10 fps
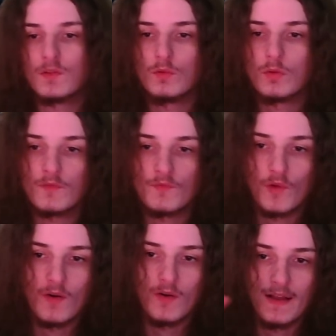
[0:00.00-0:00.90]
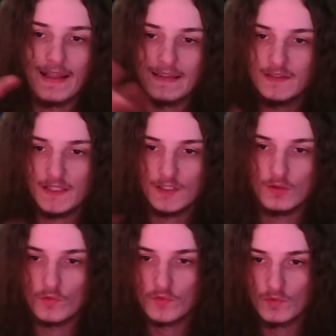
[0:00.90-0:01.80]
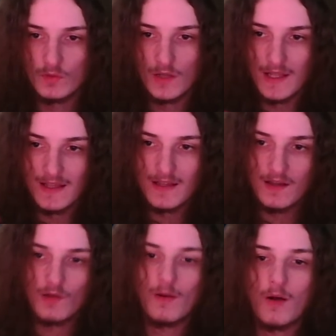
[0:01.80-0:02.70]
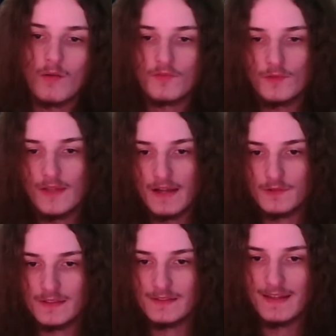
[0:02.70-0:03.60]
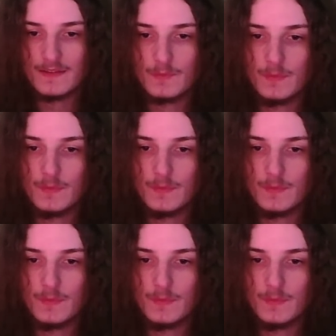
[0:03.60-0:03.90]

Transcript: So look for anything close to around 300 attack